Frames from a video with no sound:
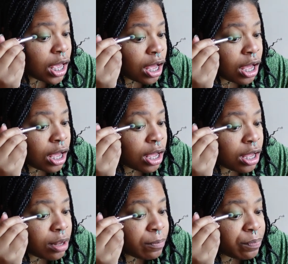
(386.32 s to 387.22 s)

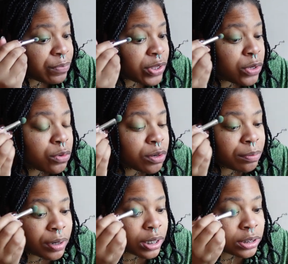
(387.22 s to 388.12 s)
um, you were
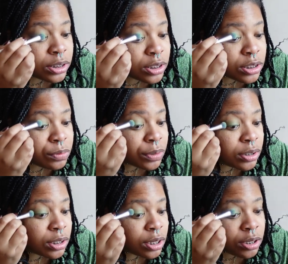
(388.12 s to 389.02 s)
brought into this world
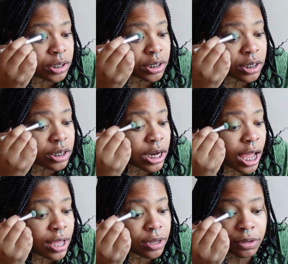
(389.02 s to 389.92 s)
alone, you're going to
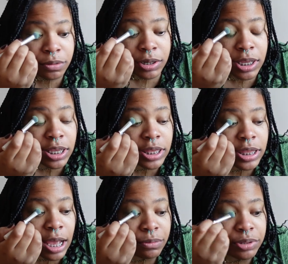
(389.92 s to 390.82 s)
die alone.
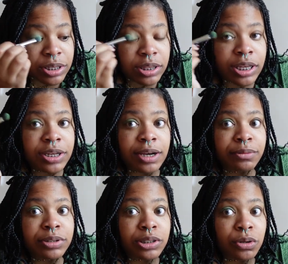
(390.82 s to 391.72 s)
That was something that
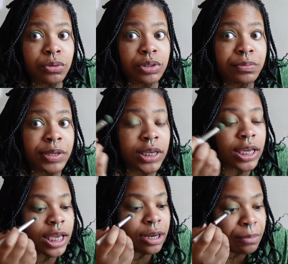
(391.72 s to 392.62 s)
was told to me
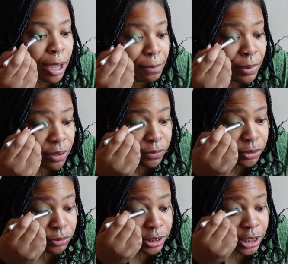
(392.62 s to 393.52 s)
in my
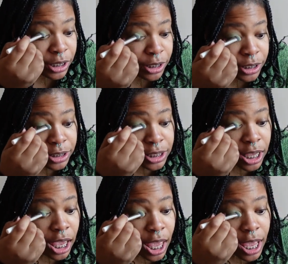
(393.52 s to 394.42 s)
pivotal years.
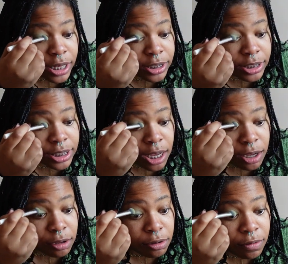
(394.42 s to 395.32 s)
And
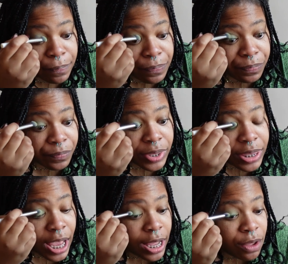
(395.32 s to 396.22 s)
so
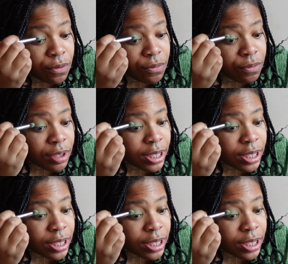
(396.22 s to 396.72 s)
now